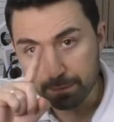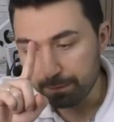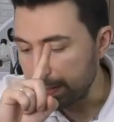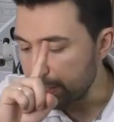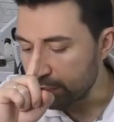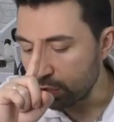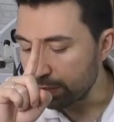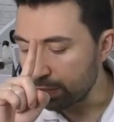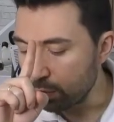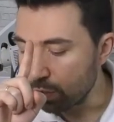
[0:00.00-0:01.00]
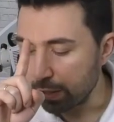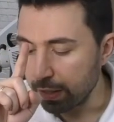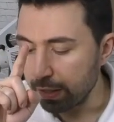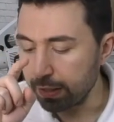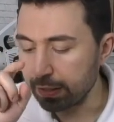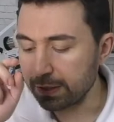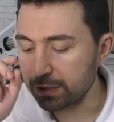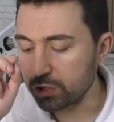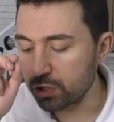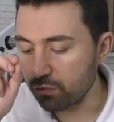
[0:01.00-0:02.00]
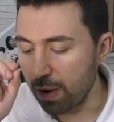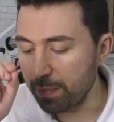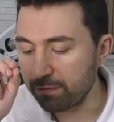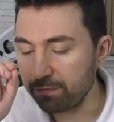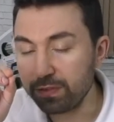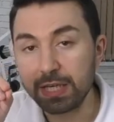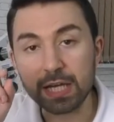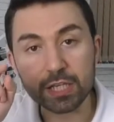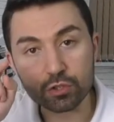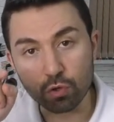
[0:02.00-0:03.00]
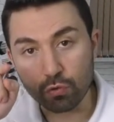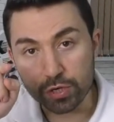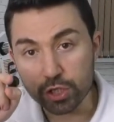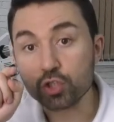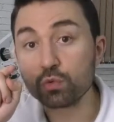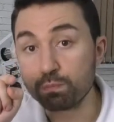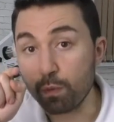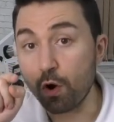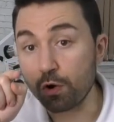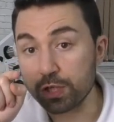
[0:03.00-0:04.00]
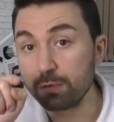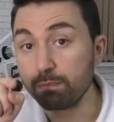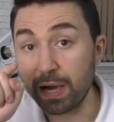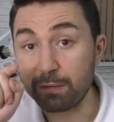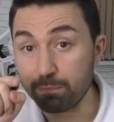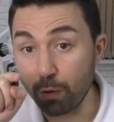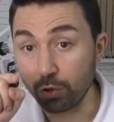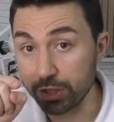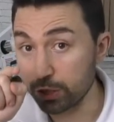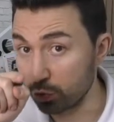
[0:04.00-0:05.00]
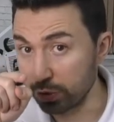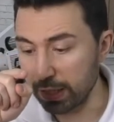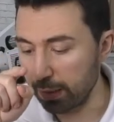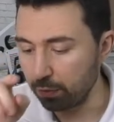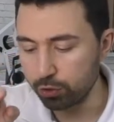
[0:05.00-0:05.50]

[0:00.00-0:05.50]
It's not, look, ceramic veneer is already supported by bonding to enamel.